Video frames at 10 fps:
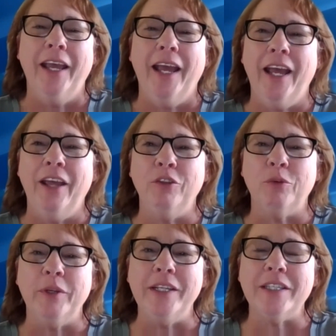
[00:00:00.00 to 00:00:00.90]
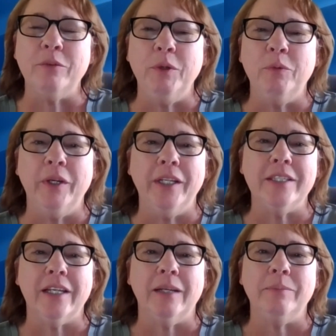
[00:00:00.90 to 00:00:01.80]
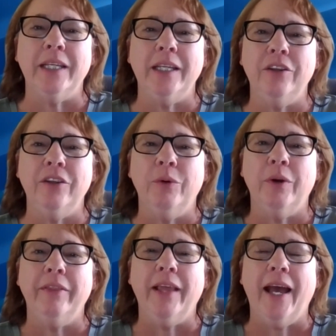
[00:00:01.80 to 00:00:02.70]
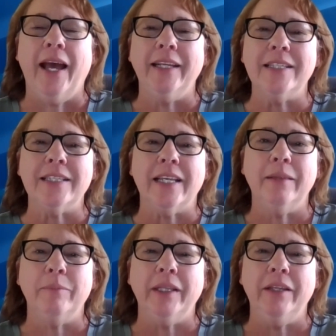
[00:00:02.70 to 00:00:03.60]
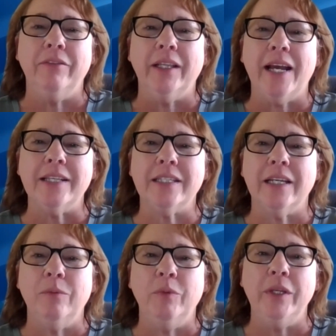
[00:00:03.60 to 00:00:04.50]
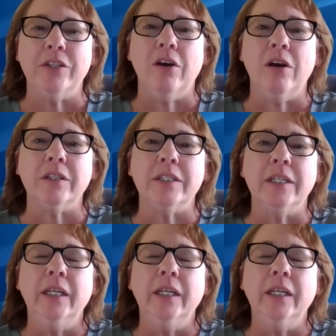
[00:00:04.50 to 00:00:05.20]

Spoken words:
And the reason we wanted to update you on that is, I believe the last time we talked,